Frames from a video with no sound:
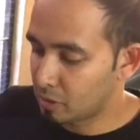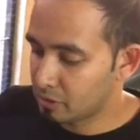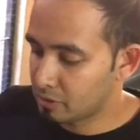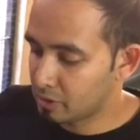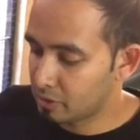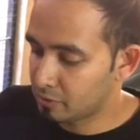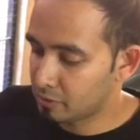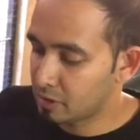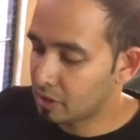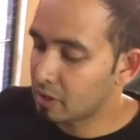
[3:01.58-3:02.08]
to
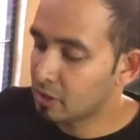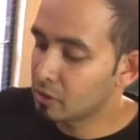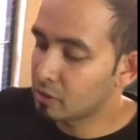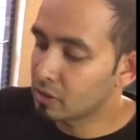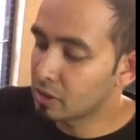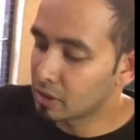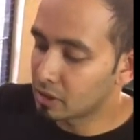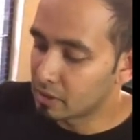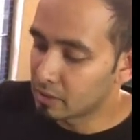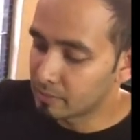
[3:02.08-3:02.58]
shift it into
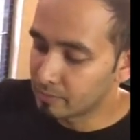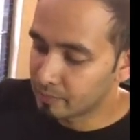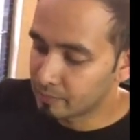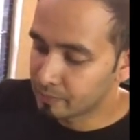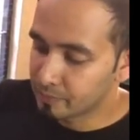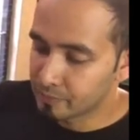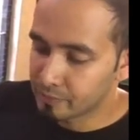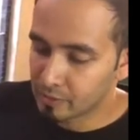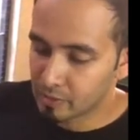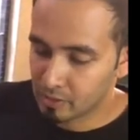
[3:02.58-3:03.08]
third,
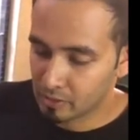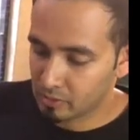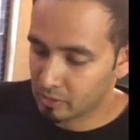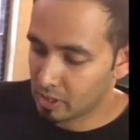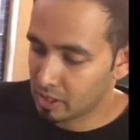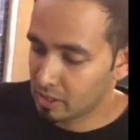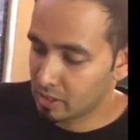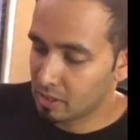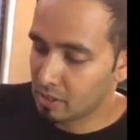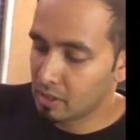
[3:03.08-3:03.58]

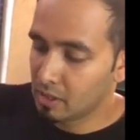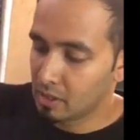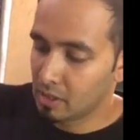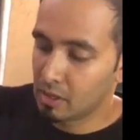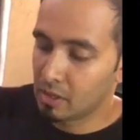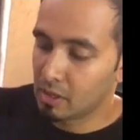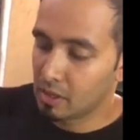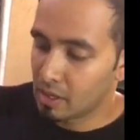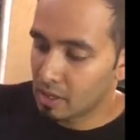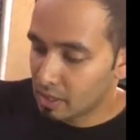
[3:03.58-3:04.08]
right?
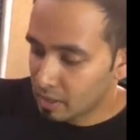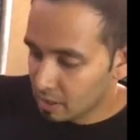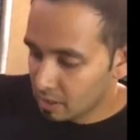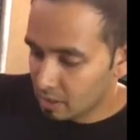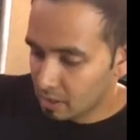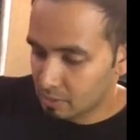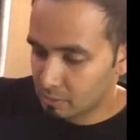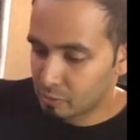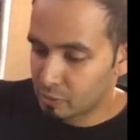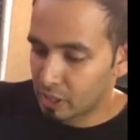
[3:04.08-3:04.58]

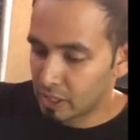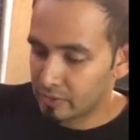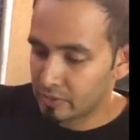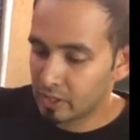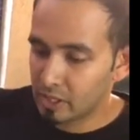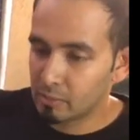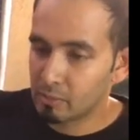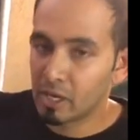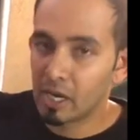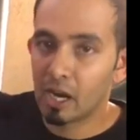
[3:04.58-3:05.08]
I'm
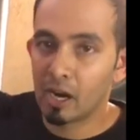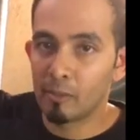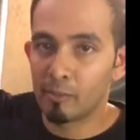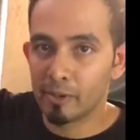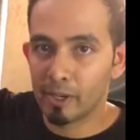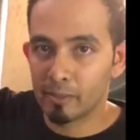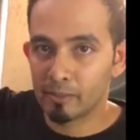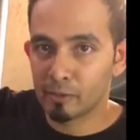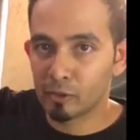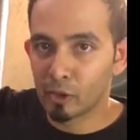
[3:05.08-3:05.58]
driving and my
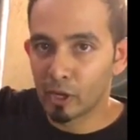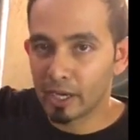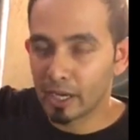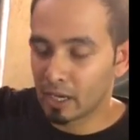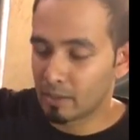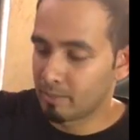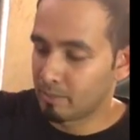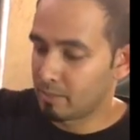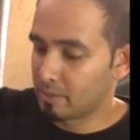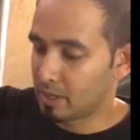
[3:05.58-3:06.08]
RPM is going
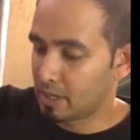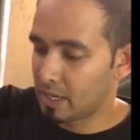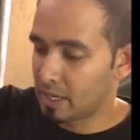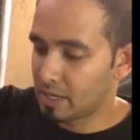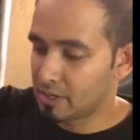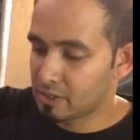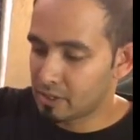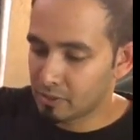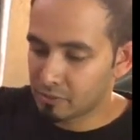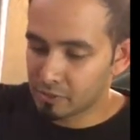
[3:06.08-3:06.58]
up. I
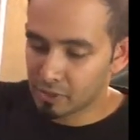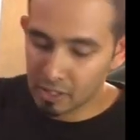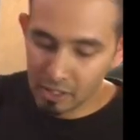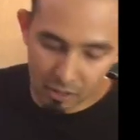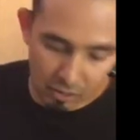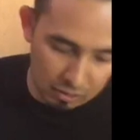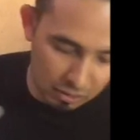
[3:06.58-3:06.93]
shift it into